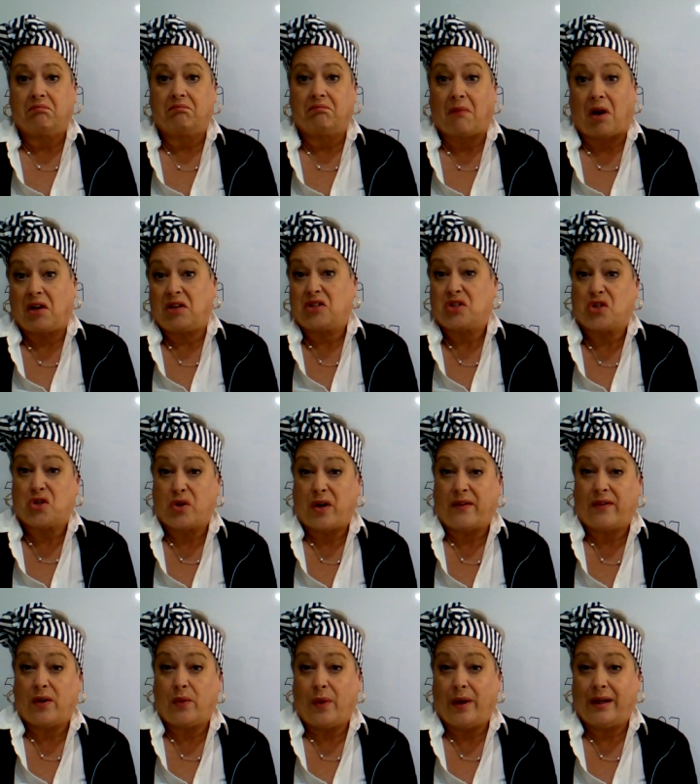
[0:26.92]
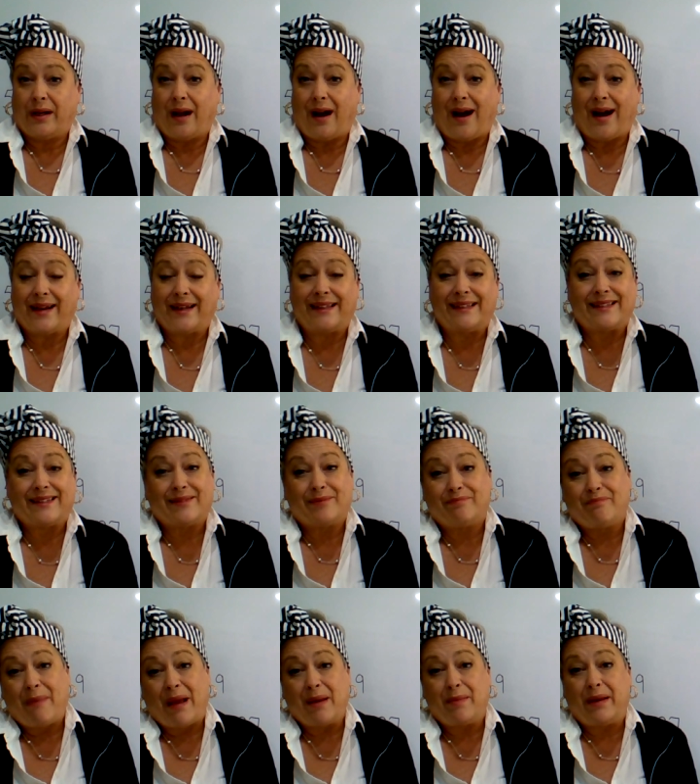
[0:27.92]
Are you sure everyone got it?
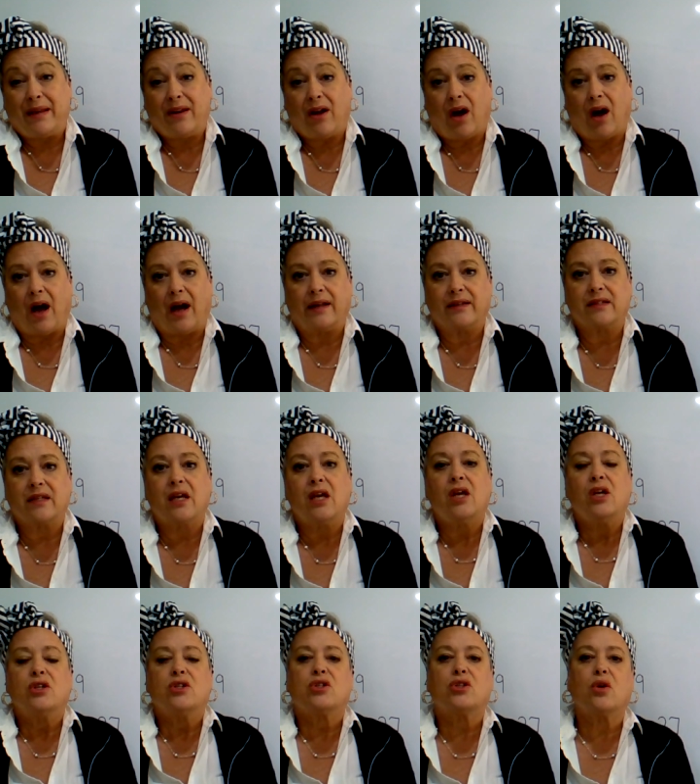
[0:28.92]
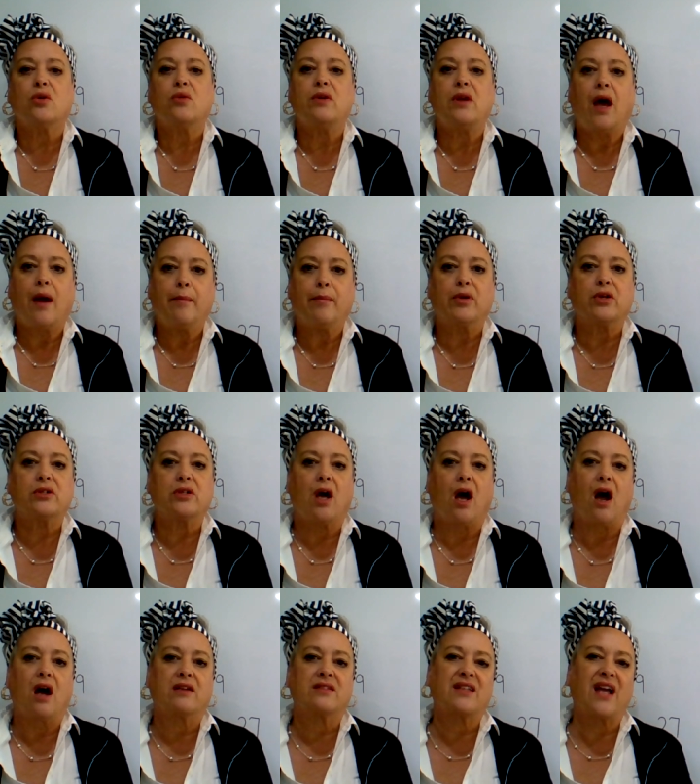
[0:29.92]
Maybe not. So number
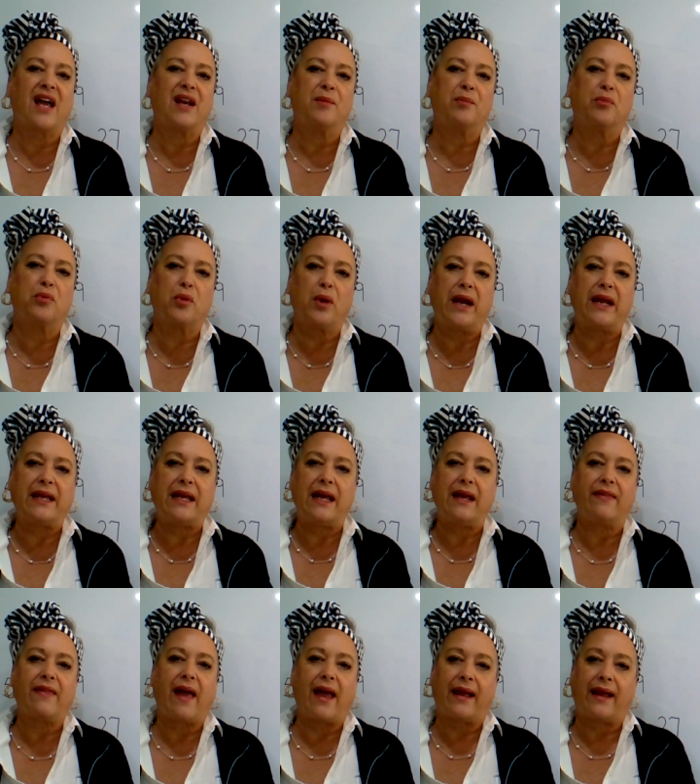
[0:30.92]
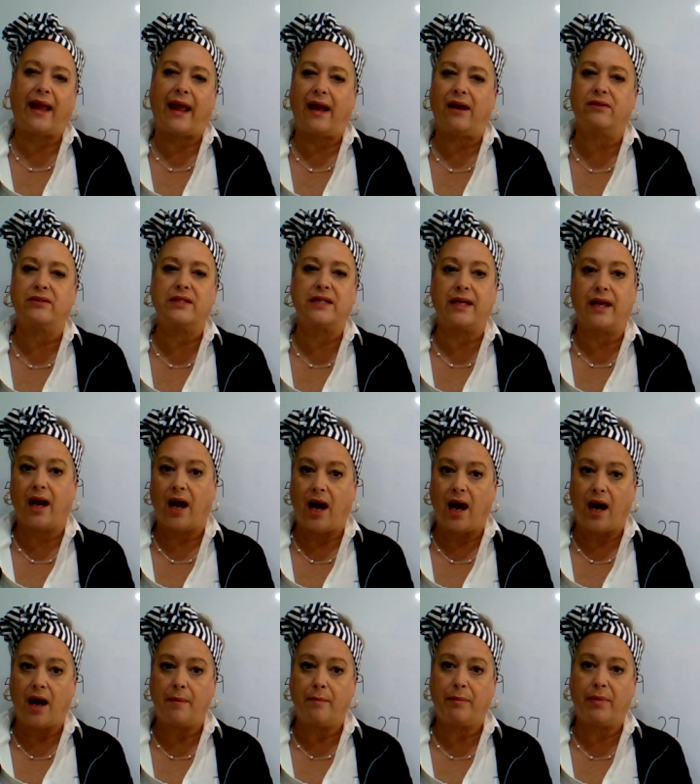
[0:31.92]
talks, kind of breaking that counting
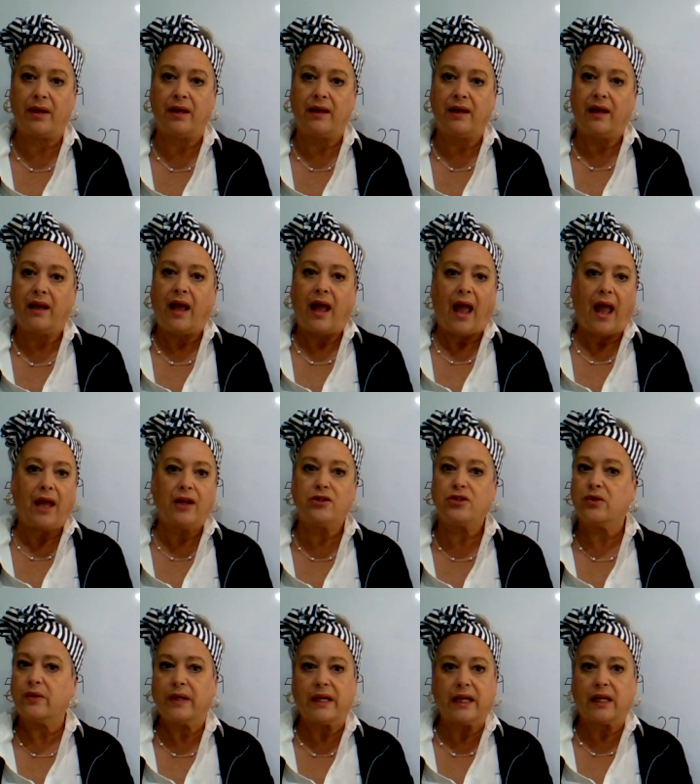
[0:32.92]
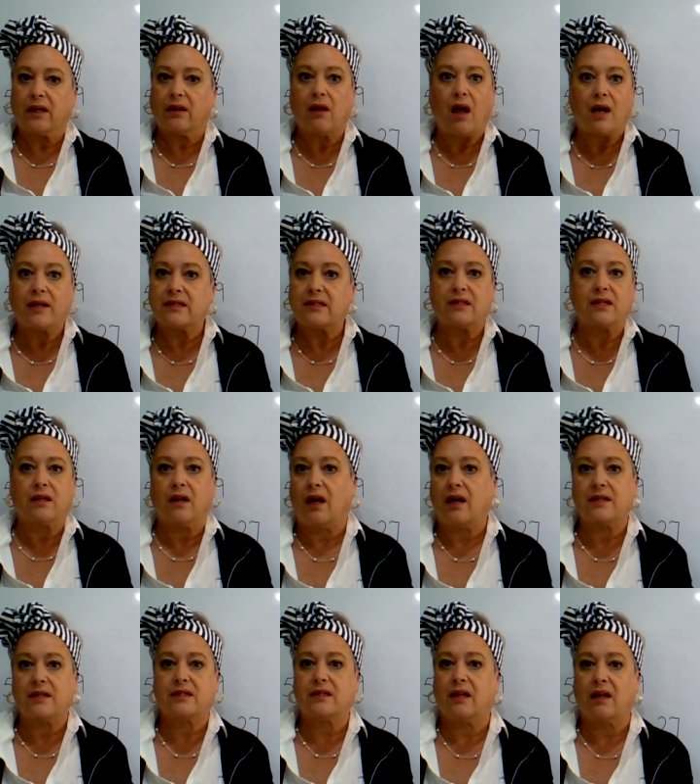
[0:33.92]
up and doing it lots and
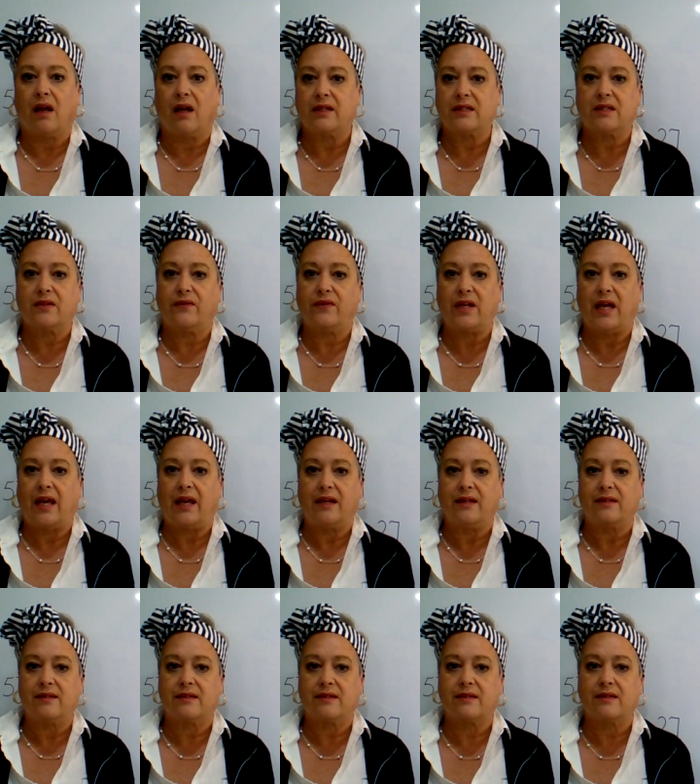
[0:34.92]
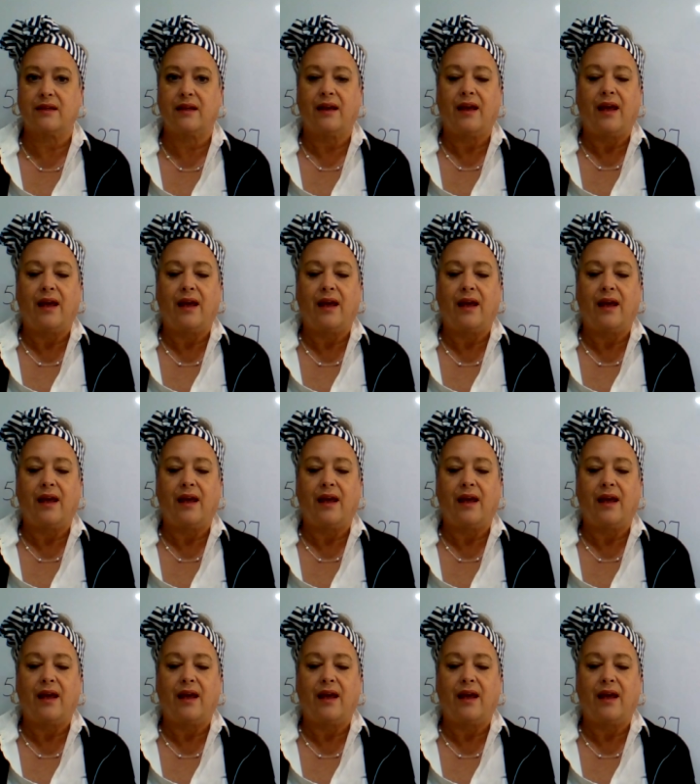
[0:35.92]
lots and lots of days.